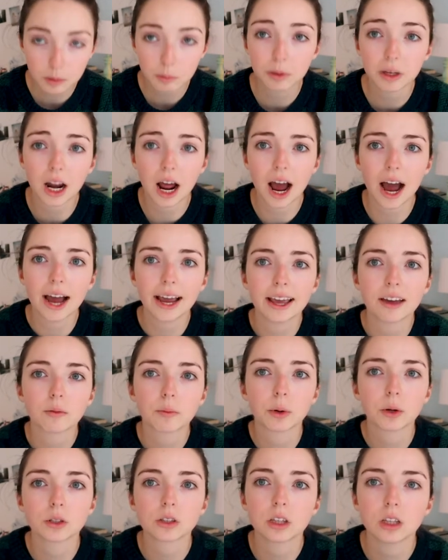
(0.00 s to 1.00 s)
But I have
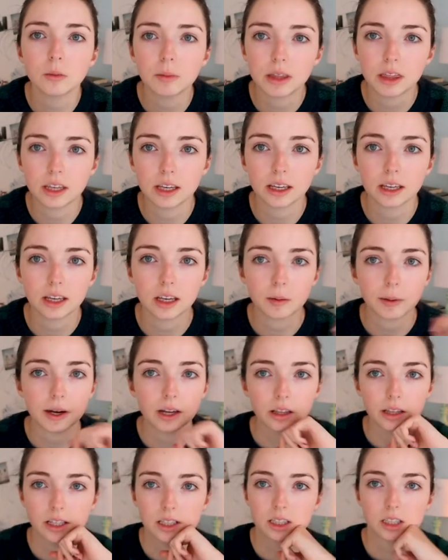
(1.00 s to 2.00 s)
personally been thinking
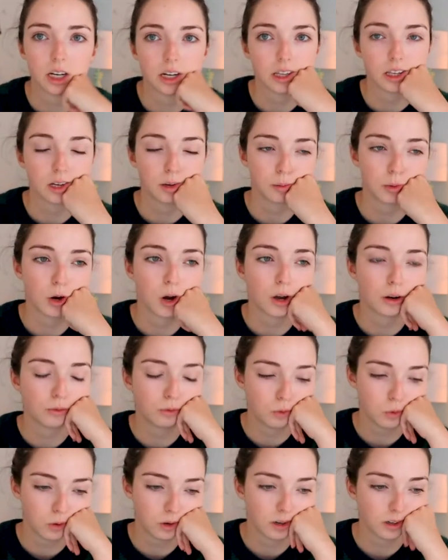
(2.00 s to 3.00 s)
about like studying abroad
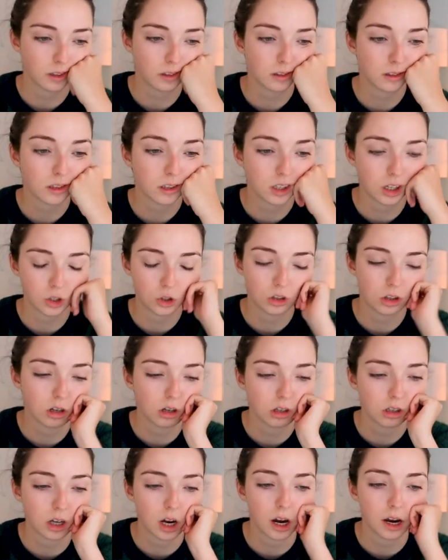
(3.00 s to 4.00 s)
for such a
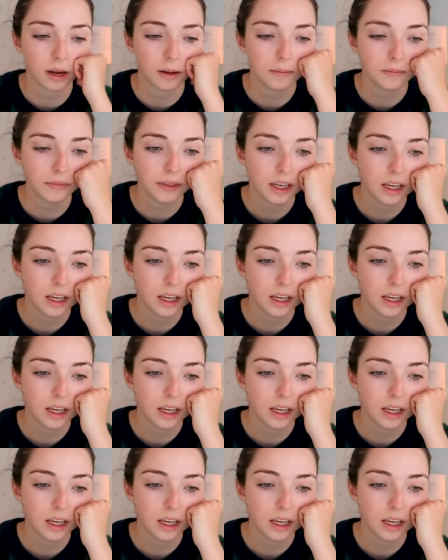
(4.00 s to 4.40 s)
long time.